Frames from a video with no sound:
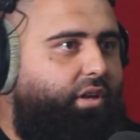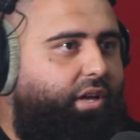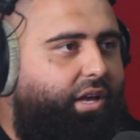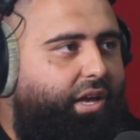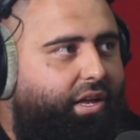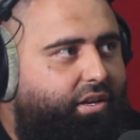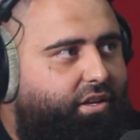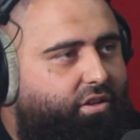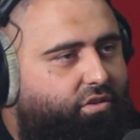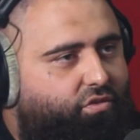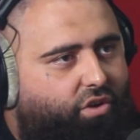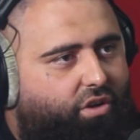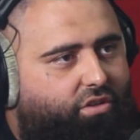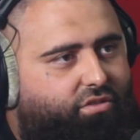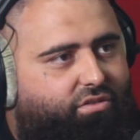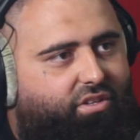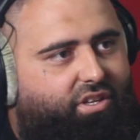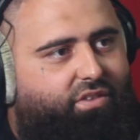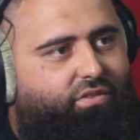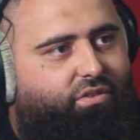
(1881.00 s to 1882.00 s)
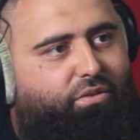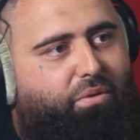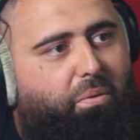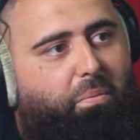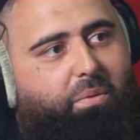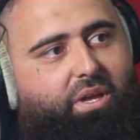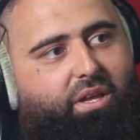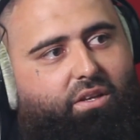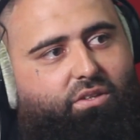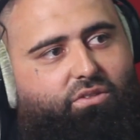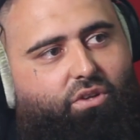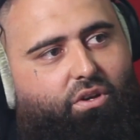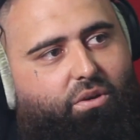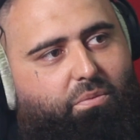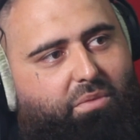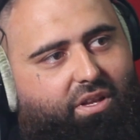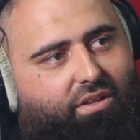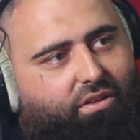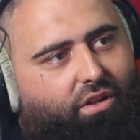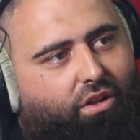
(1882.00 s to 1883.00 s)
and he chose to give it to me. So it
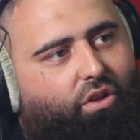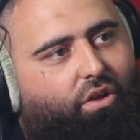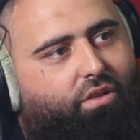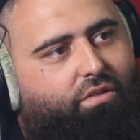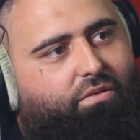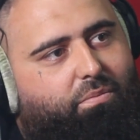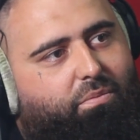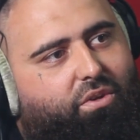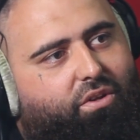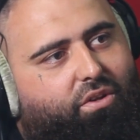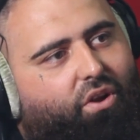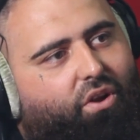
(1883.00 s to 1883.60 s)
meant a lot to me, you